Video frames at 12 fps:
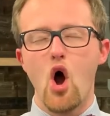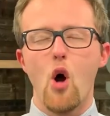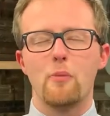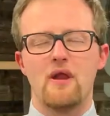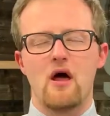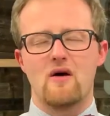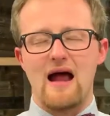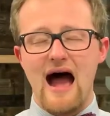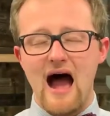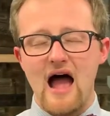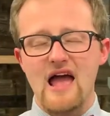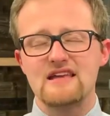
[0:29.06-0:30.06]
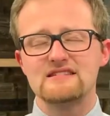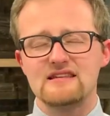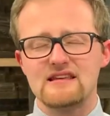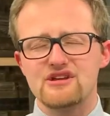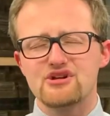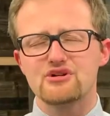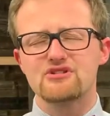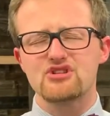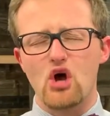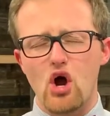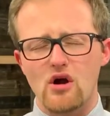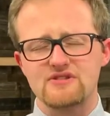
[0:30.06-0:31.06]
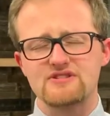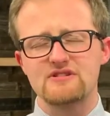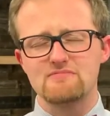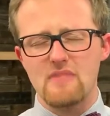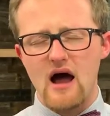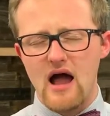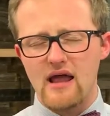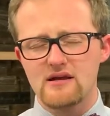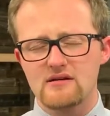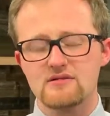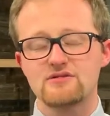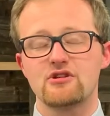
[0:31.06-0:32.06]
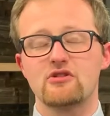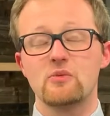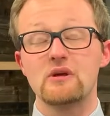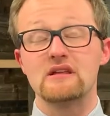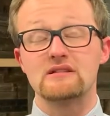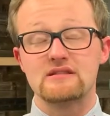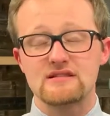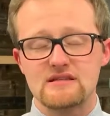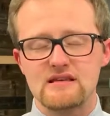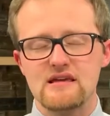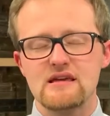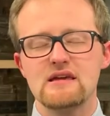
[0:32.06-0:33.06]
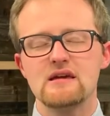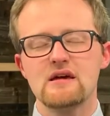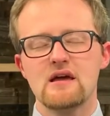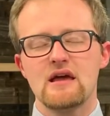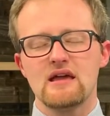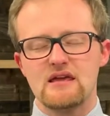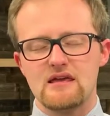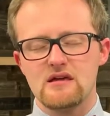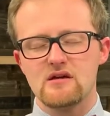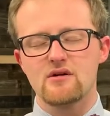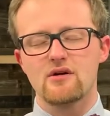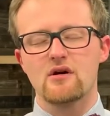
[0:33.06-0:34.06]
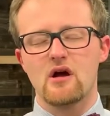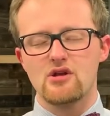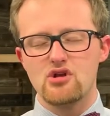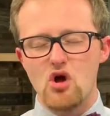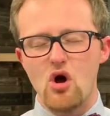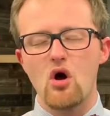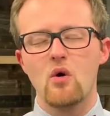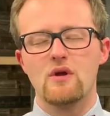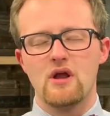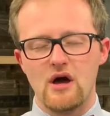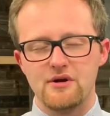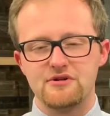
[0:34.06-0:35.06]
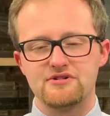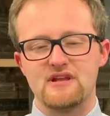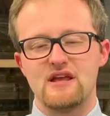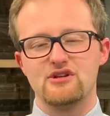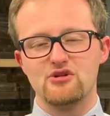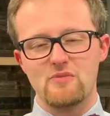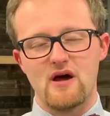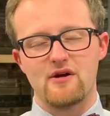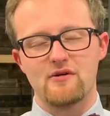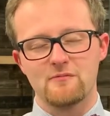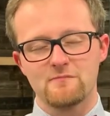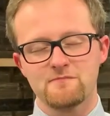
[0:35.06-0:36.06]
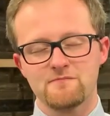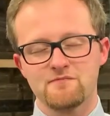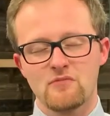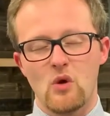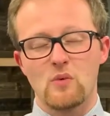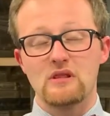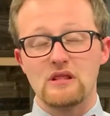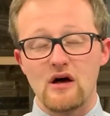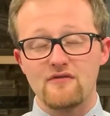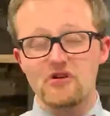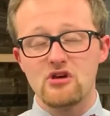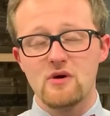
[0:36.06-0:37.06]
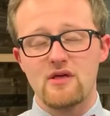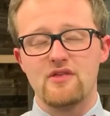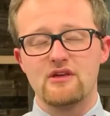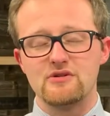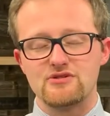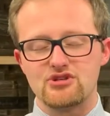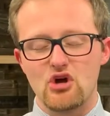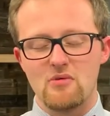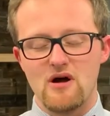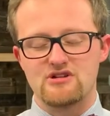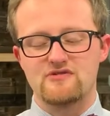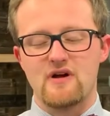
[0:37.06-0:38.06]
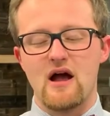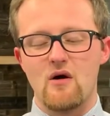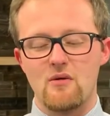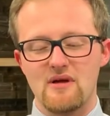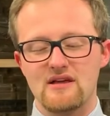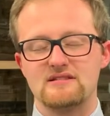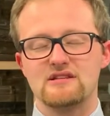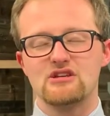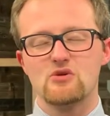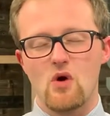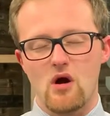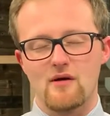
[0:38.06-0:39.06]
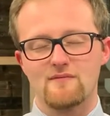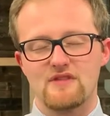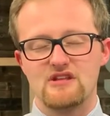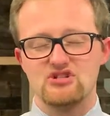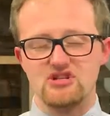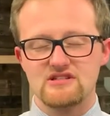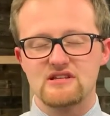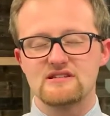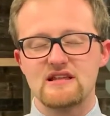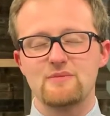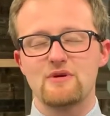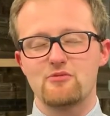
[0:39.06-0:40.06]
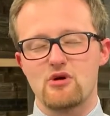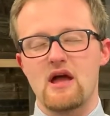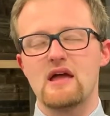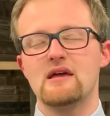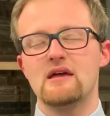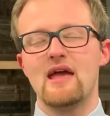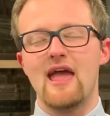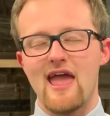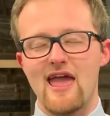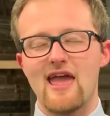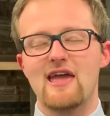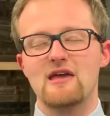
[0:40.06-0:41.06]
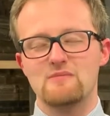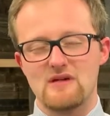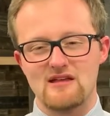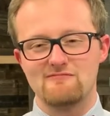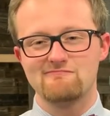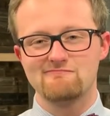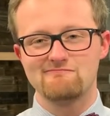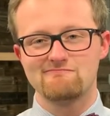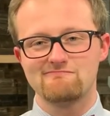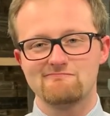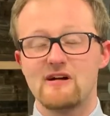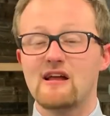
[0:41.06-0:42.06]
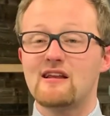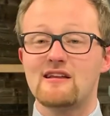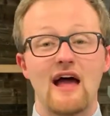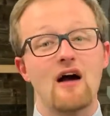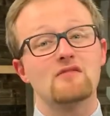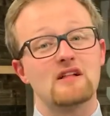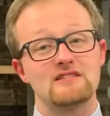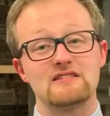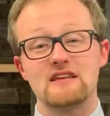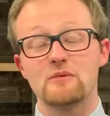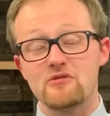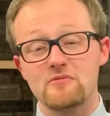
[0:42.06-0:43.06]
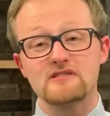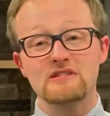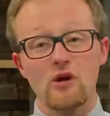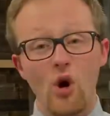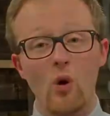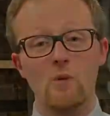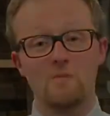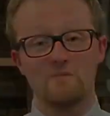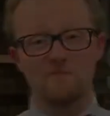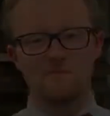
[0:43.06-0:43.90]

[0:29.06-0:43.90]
Open our eyes, ears, hearts, and mind so that we can see, hear, know, and understand you better. We love you and thank you so much for how amazing you are. In Jesus' name we pray. Amen. Now let's sing with Miss Nicole.